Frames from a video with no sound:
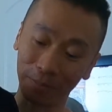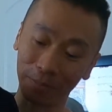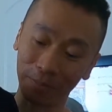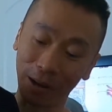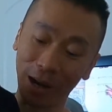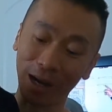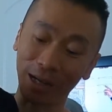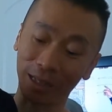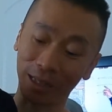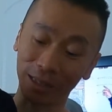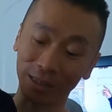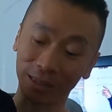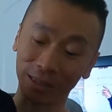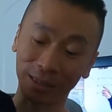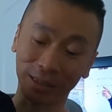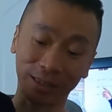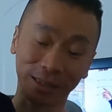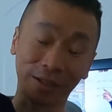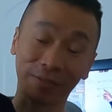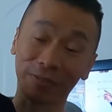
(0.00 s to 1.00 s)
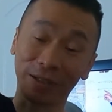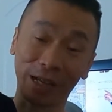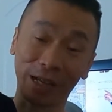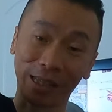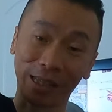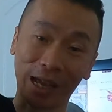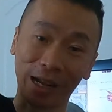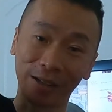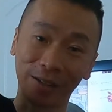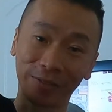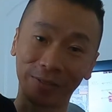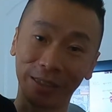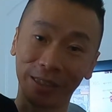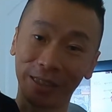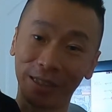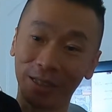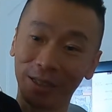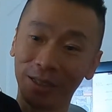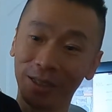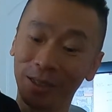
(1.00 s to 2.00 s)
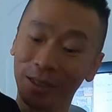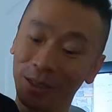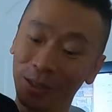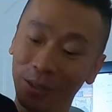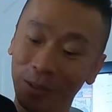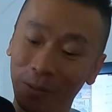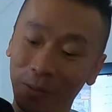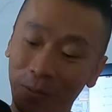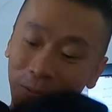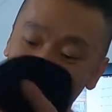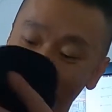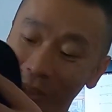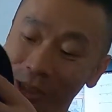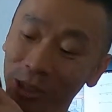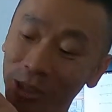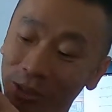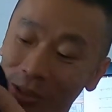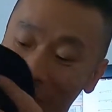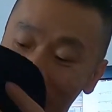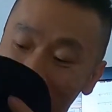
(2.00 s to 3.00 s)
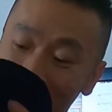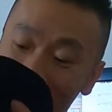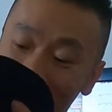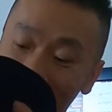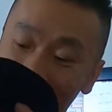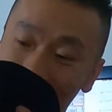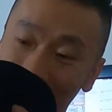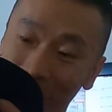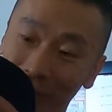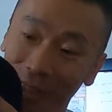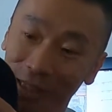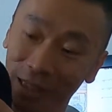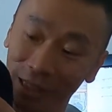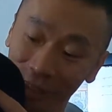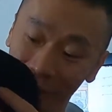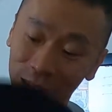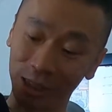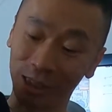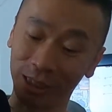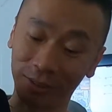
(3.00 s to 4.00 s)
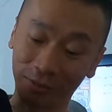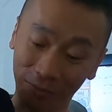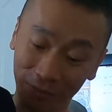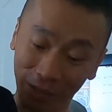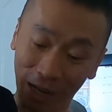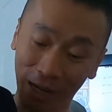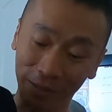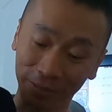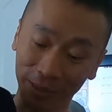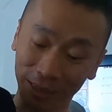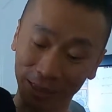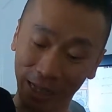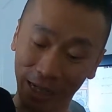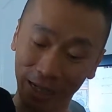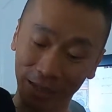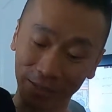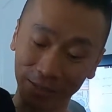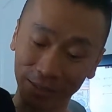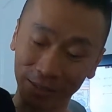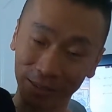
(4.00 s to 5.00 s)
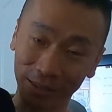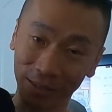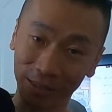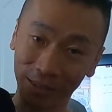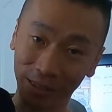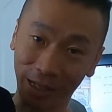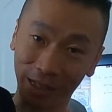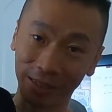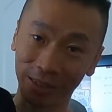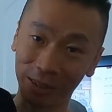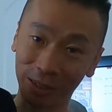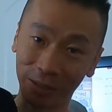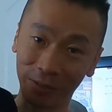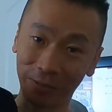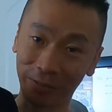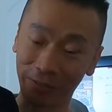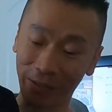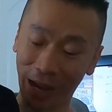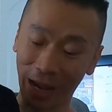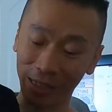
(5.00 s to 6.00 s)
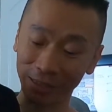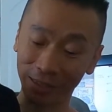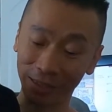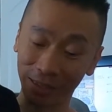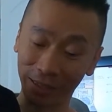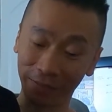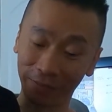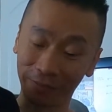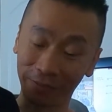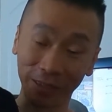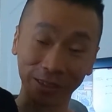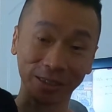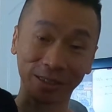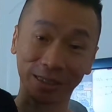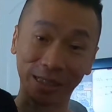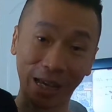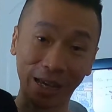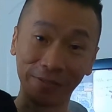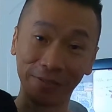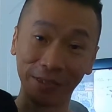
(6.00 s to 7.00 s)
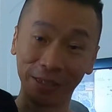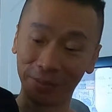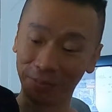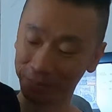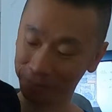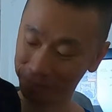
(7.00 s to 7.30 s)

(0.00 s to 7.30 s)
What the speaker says: pockets and stuff that over here, once you unzip it, it just flops down like too fast and it feels heavy.